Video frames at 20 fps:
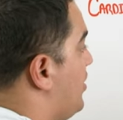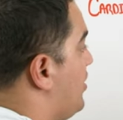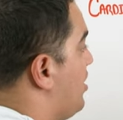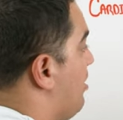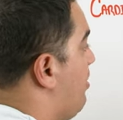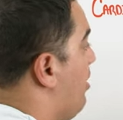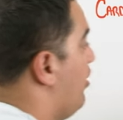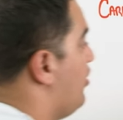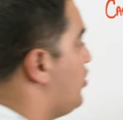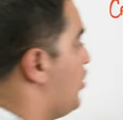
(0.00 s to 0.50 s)
is
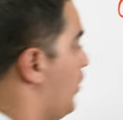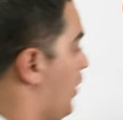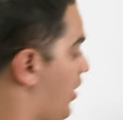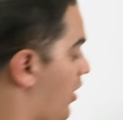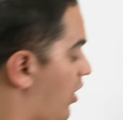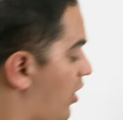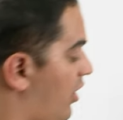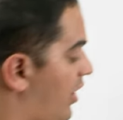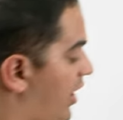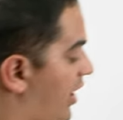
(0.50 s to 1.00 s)
supposed to
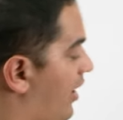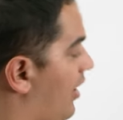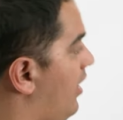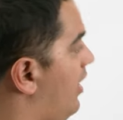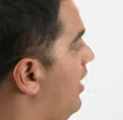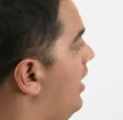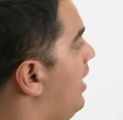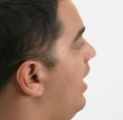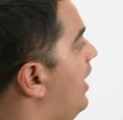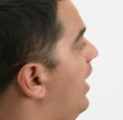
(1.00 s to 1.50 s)
occur
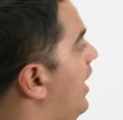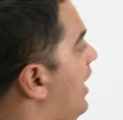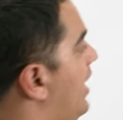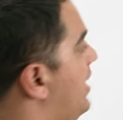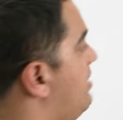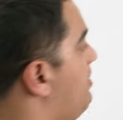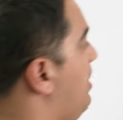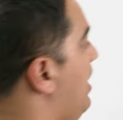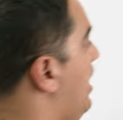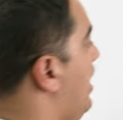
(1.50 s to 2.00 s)
here,
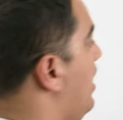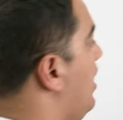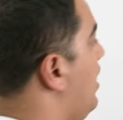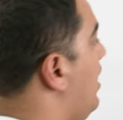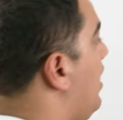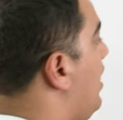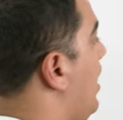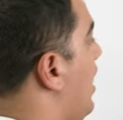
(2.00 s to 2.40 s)
is being